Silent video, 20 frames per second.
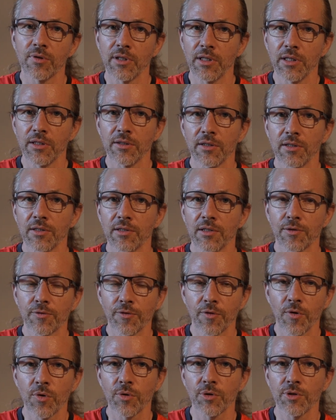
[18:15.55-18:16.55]
It
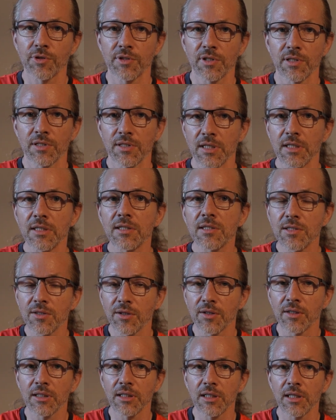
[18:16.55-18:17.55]
focuses
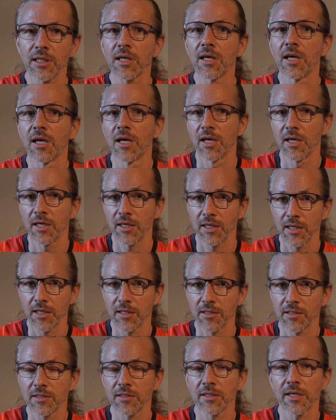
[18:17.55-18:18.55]
instantly.
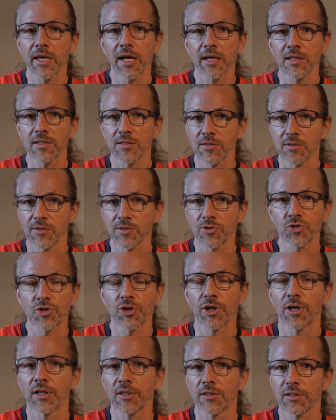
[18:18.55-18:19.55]
It gets the
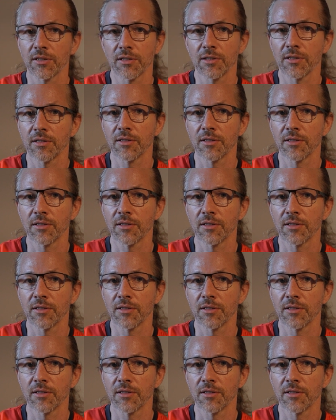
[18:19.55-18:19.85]
shot,